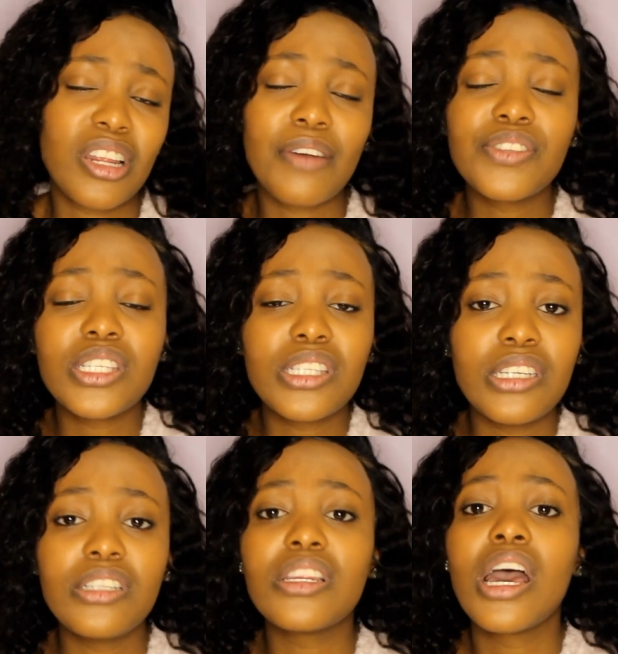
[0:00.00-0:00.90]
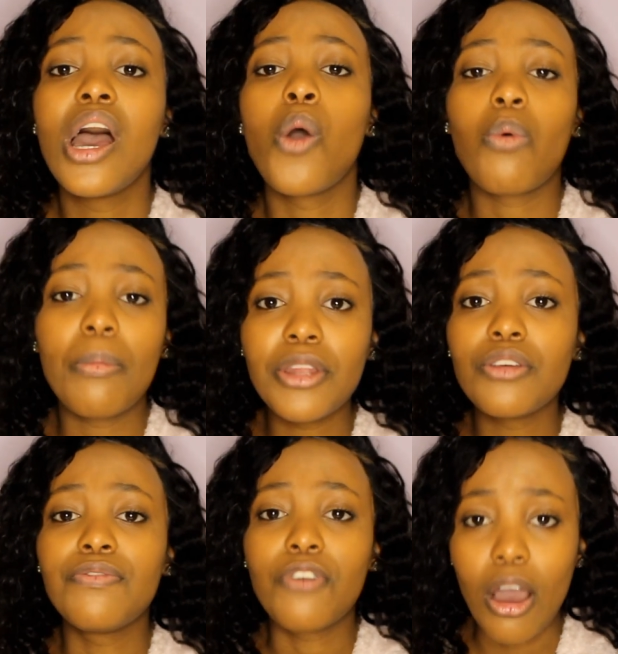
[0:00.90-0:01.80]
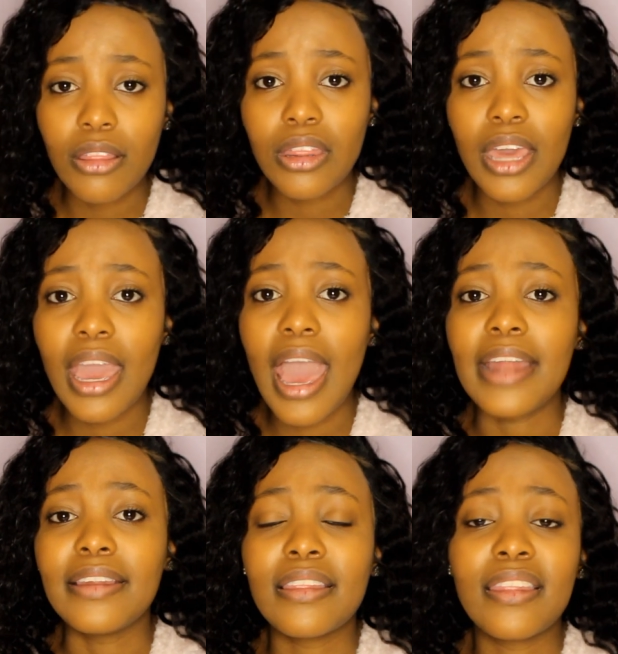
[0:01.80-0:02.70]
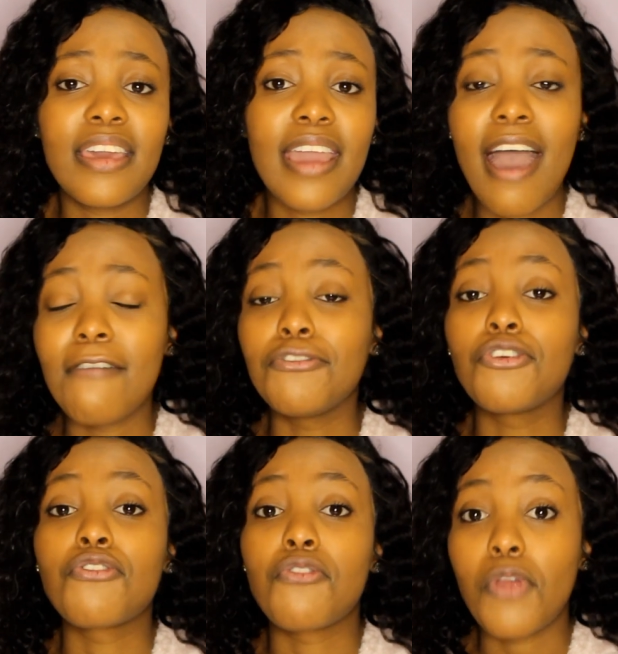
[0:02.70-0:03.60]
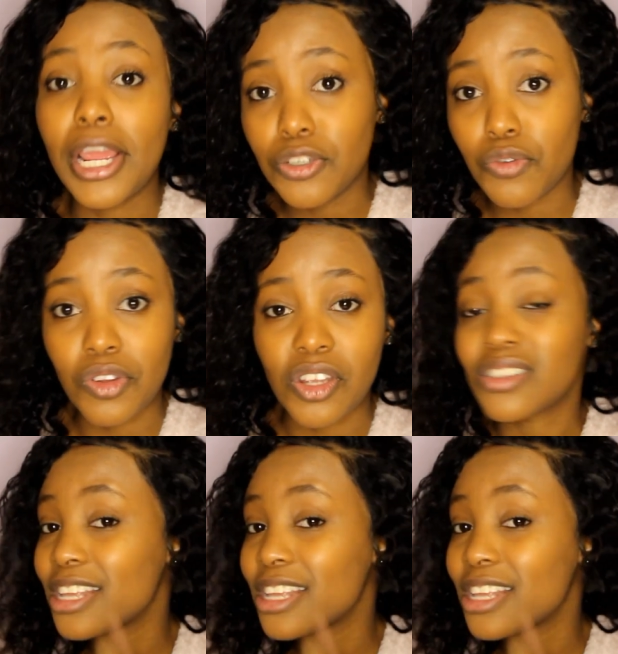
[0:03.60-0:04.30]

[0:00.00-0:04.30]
and I've seen women who've gone there and they have great results.